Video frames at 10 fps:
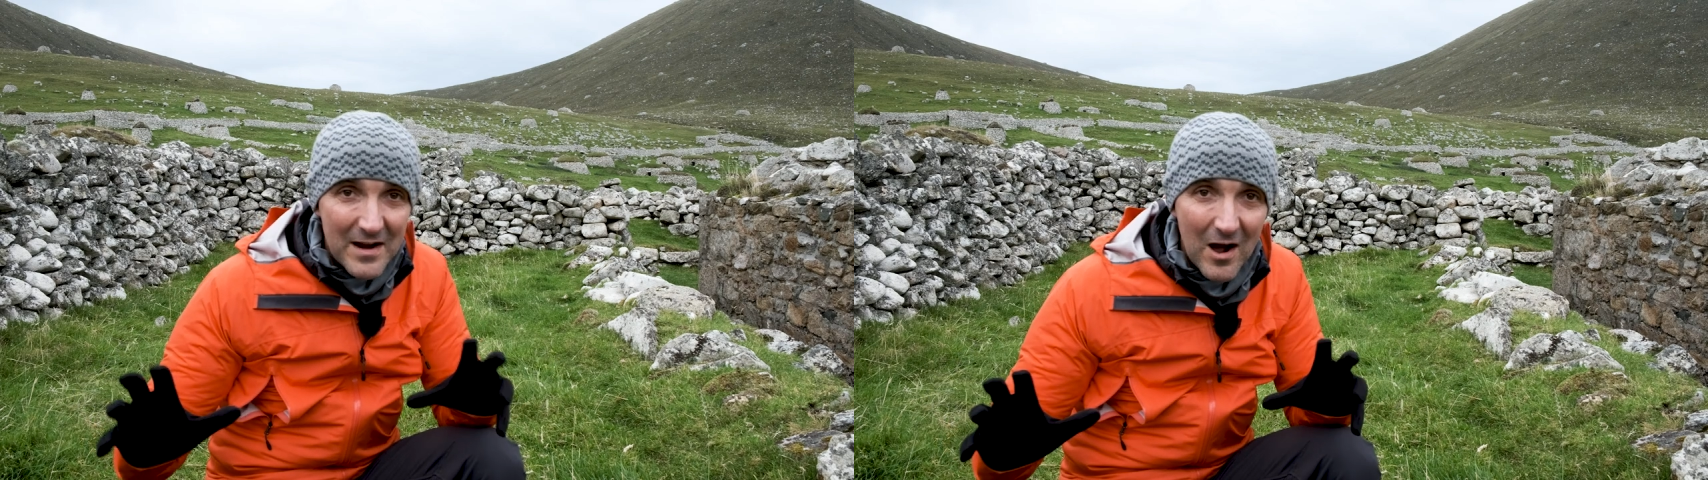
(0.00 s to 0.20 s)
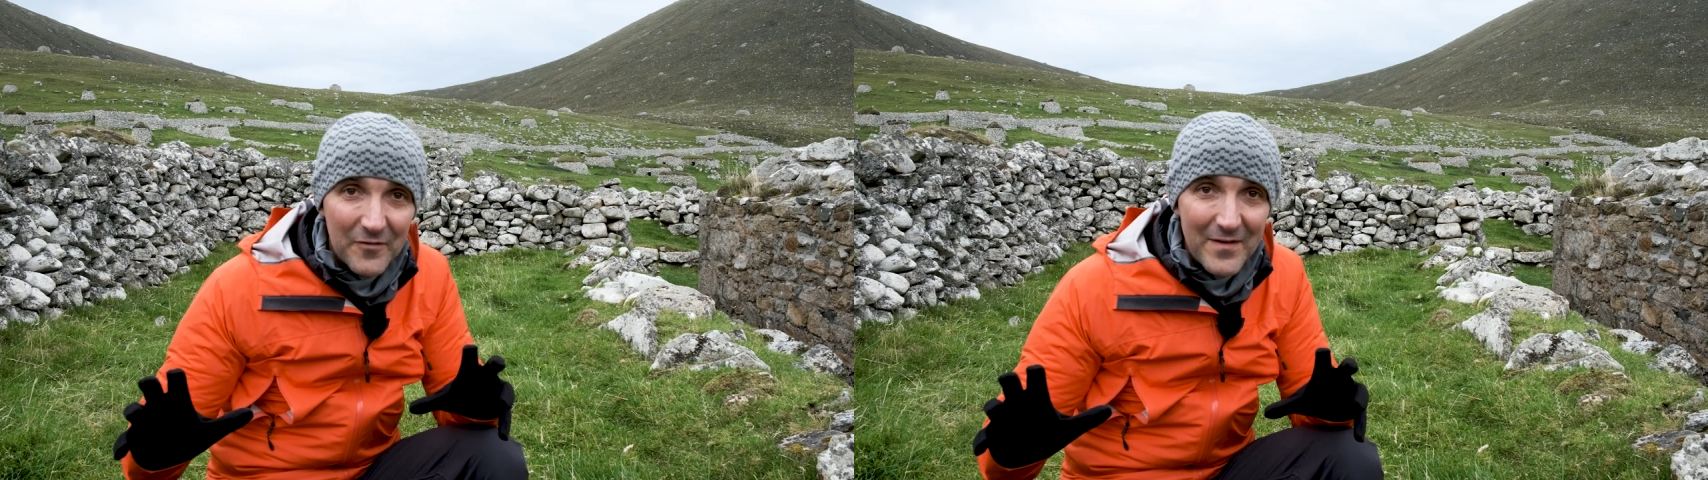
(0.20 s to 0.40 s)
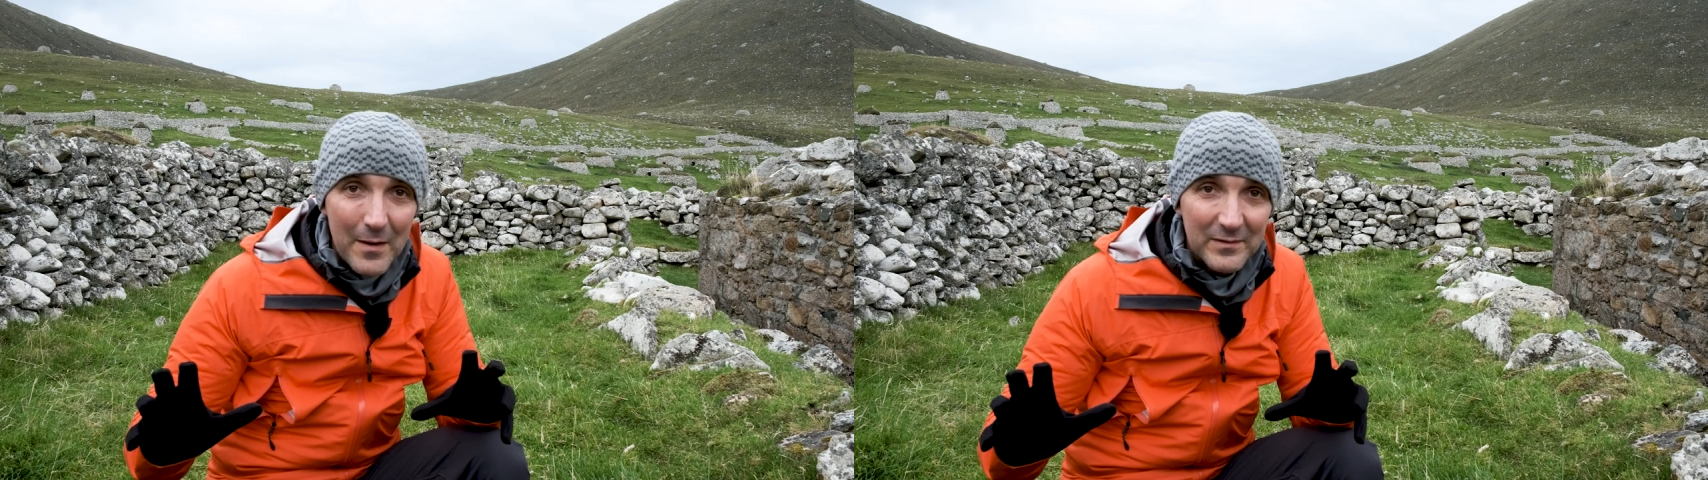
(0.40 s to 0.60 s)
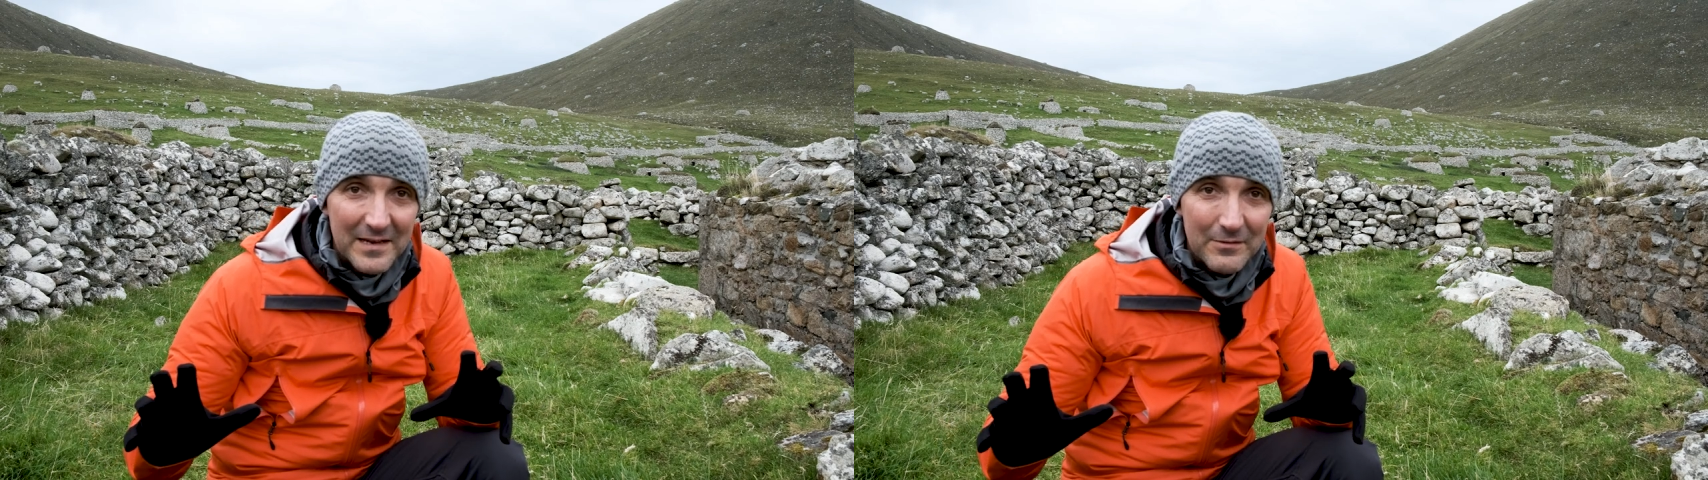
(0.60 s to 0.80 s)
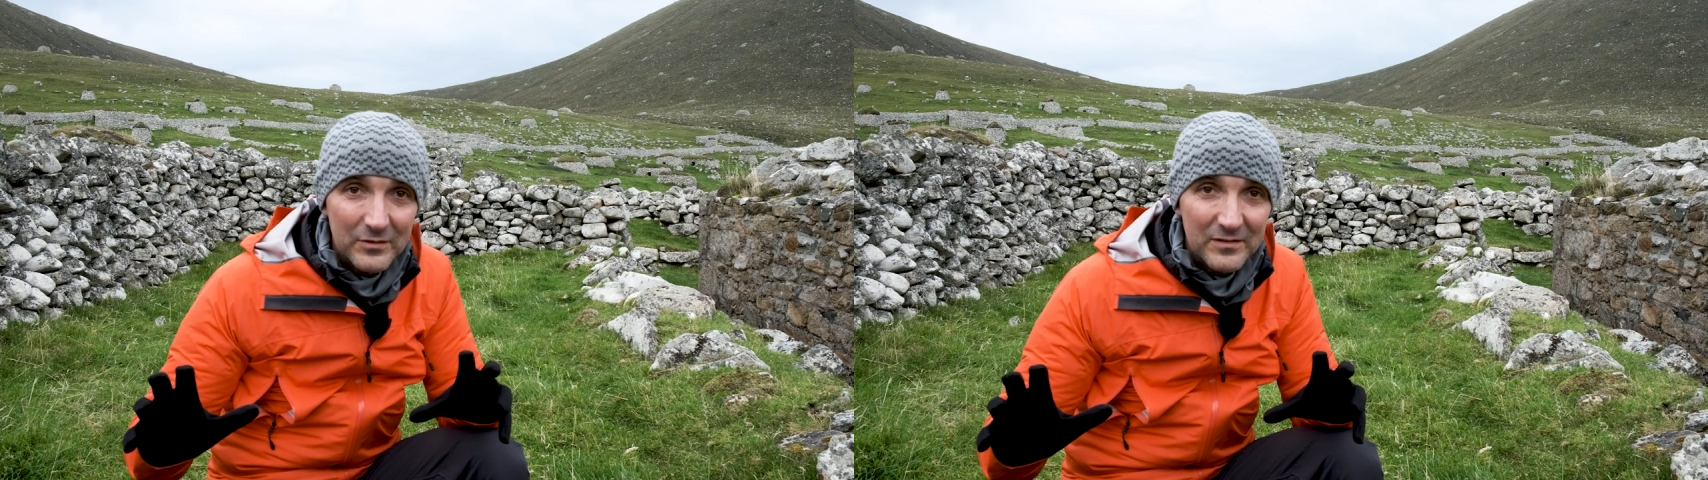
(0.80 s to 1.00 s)
and a half hours
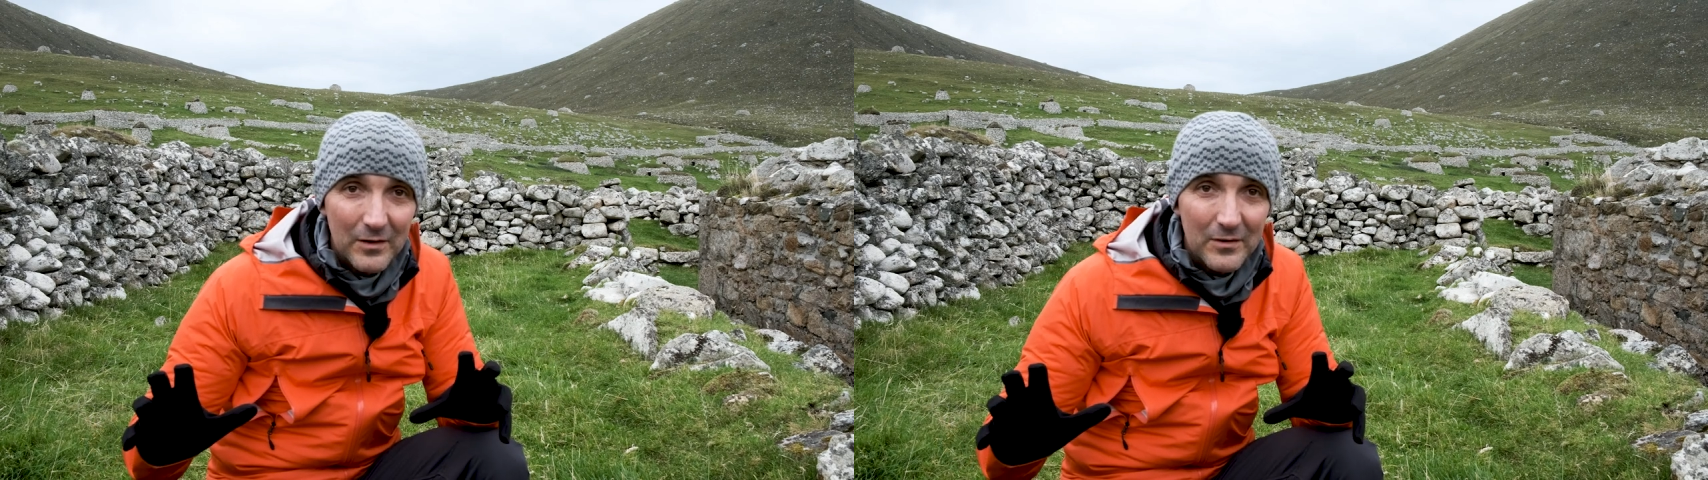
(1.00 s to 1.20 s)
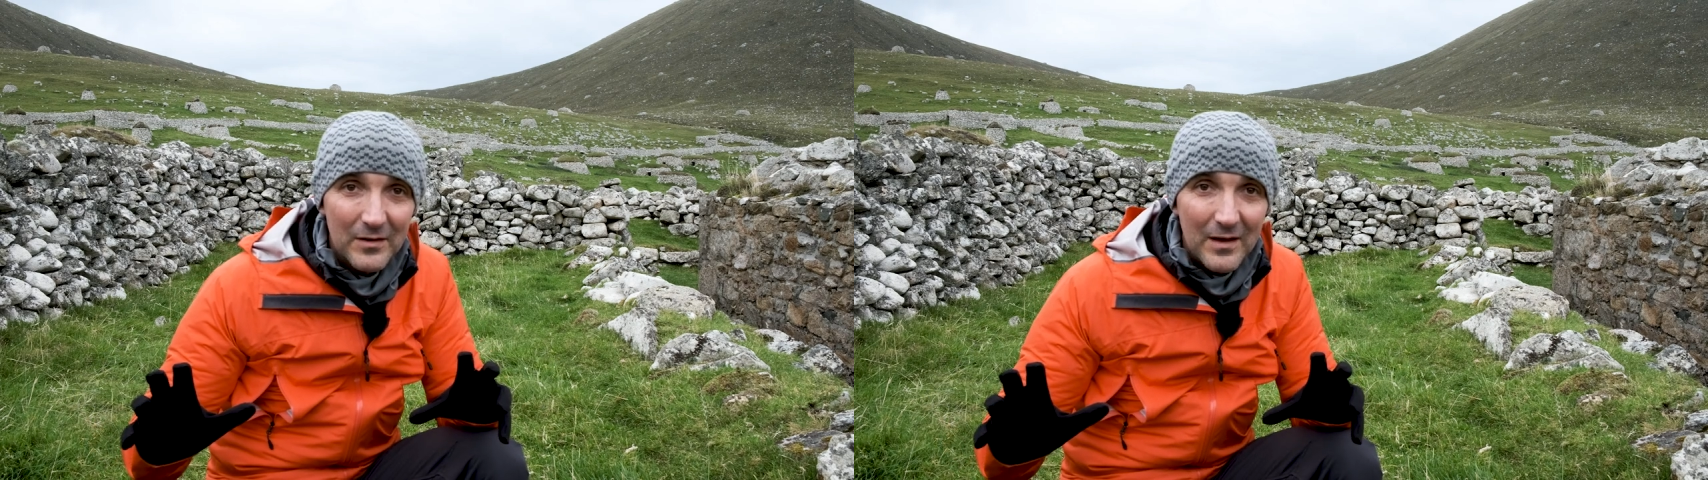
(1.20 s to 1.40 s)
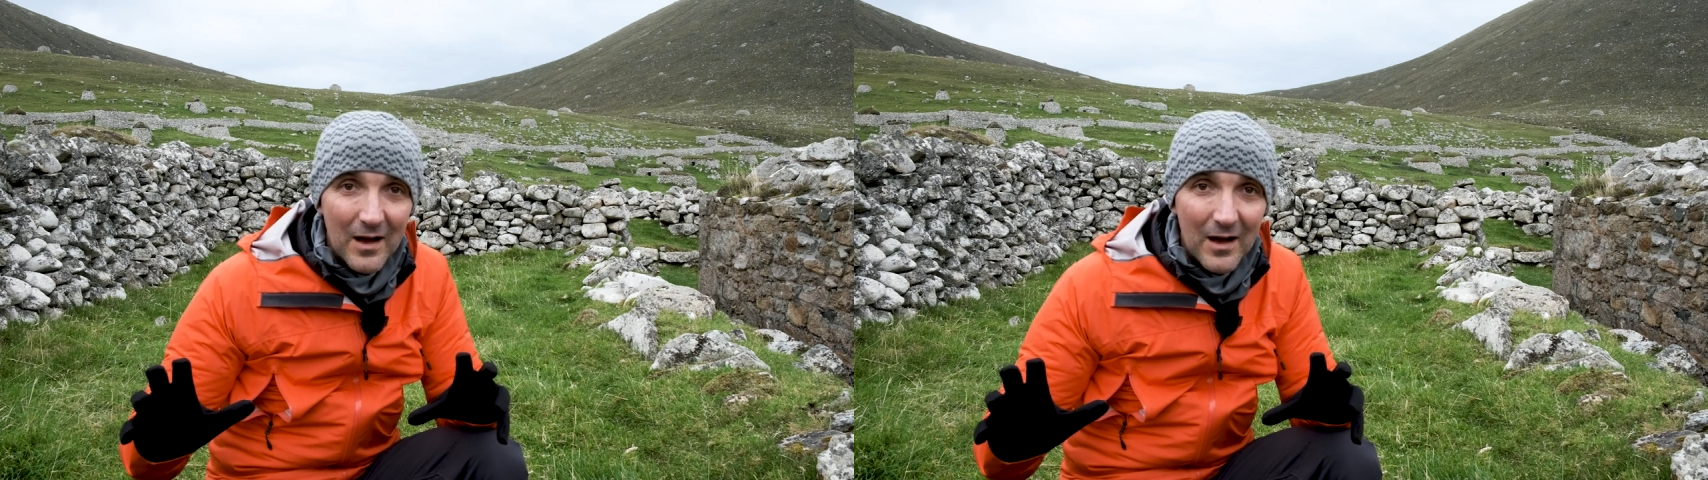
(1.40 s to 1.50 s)
here or so,